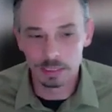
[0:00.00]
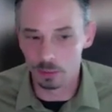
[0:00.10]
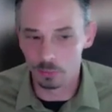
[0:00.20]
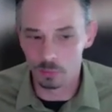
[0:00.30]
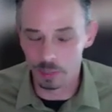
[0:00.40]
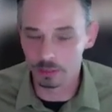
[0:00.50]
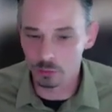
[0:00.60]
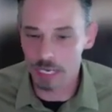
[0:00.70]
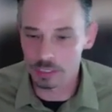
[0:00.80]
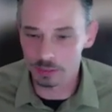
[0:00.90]
you know one of the
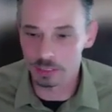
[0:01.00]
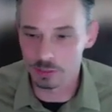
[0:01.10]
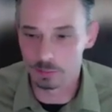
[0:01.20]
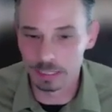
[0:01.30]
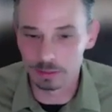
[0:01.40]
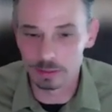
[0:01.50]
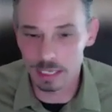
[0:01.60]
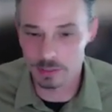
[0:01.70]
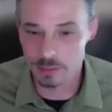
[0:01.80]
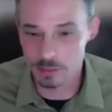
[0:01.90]
tragic things about the
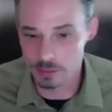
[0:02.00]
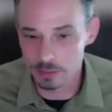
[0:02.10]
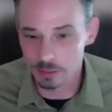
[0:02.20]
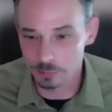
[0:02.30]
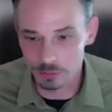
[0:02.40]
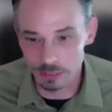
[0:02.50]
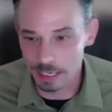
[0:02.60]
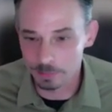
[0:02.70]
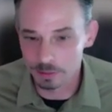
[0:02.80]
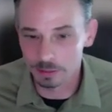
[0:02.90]
texas incident was it
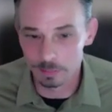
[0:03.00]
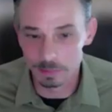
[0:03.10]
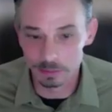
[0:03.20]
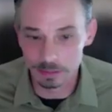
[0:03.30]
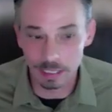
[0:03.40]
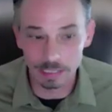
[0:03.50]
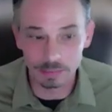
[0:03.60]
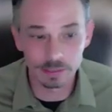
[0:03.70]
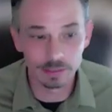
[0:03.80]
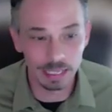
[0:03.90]
happened in the middle of the
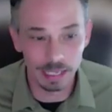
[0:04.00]
night